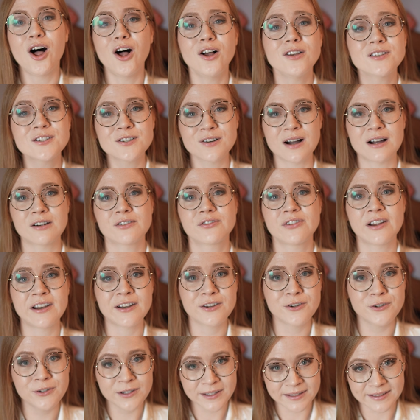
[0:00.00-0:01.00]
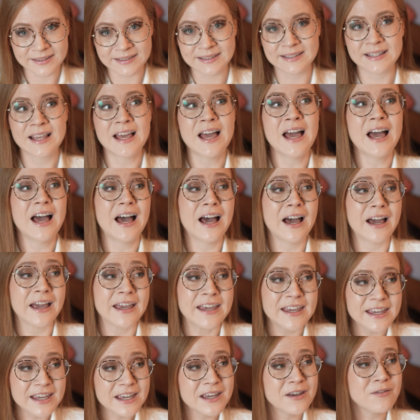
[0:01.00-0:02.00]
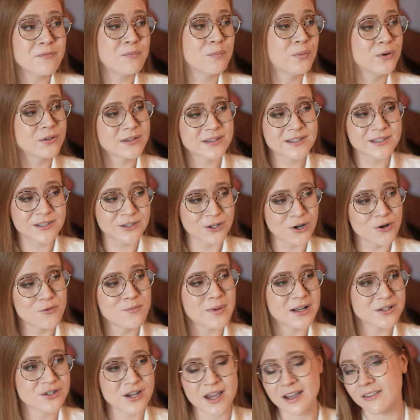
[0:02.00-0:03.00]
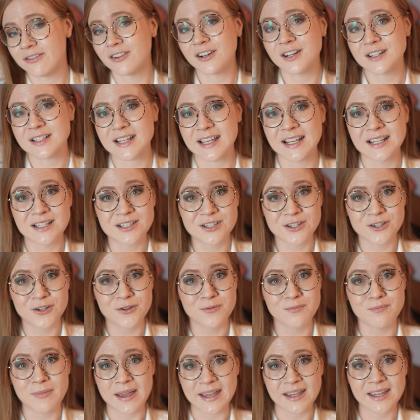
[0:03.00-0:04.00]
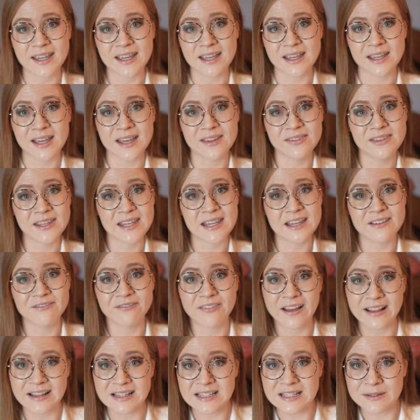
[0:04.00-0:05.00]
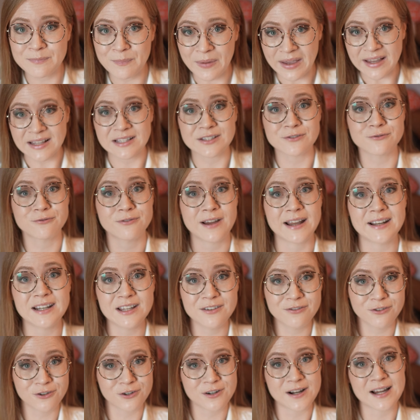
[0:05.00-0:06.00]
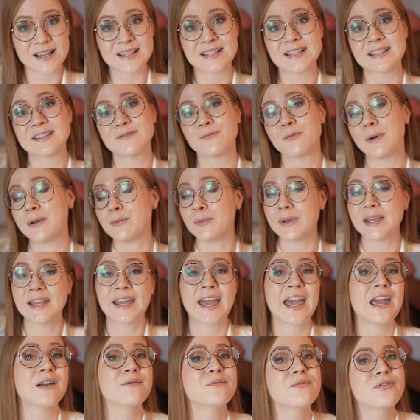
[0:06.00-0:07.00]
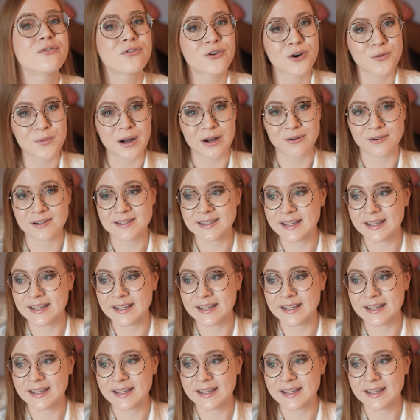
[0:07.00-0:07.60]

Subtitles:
Also, our friend Uis, he put so much effort into making the event space ready for us when we came from our